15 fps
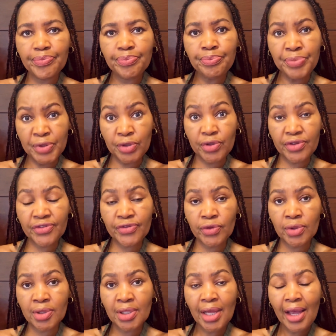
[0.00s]

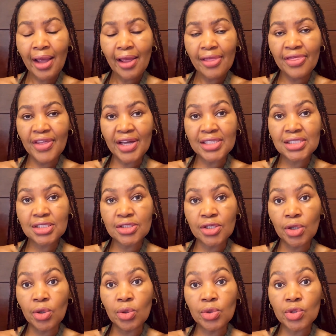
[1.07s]
beautiful that the
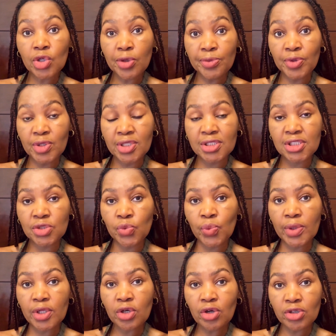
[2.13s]
whole community
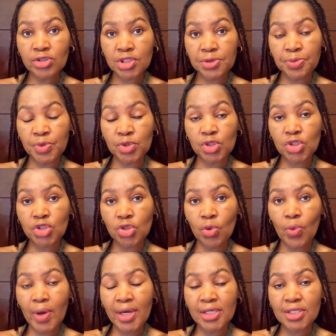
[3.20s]
will contribute
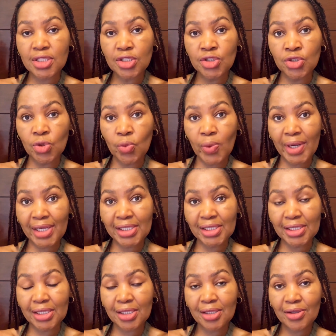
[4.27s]
towards your
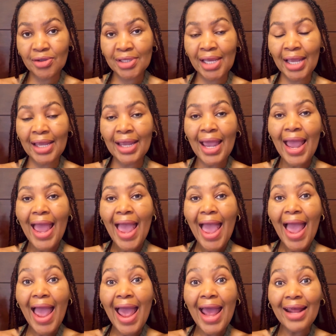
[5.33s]
wedding. Okay,
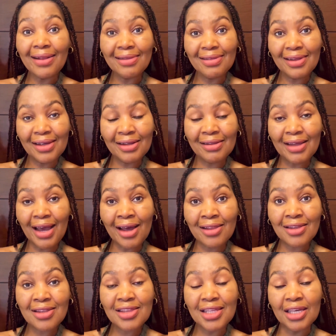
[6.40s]
and then the other
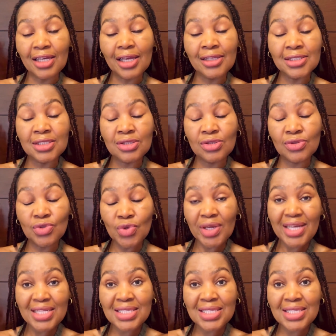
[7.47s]
thing is, you can